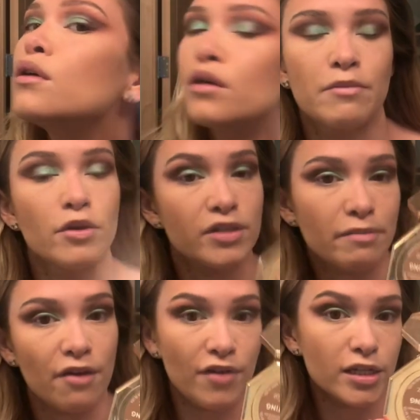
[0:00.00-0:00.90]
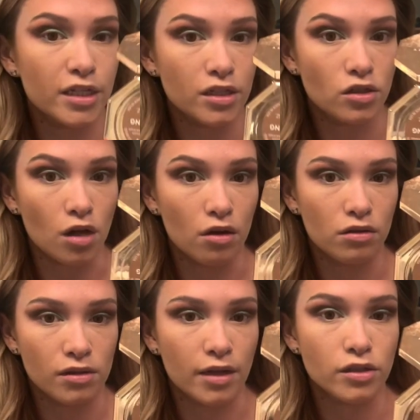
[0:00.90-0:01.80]
I'm using my Fenty
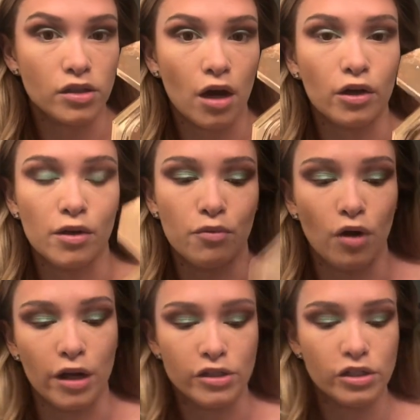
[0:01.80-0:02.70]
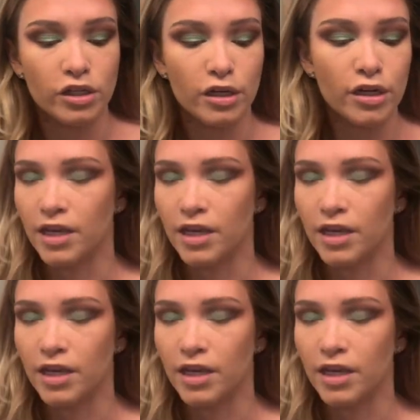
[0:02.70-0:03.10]
Stalk'r bronzer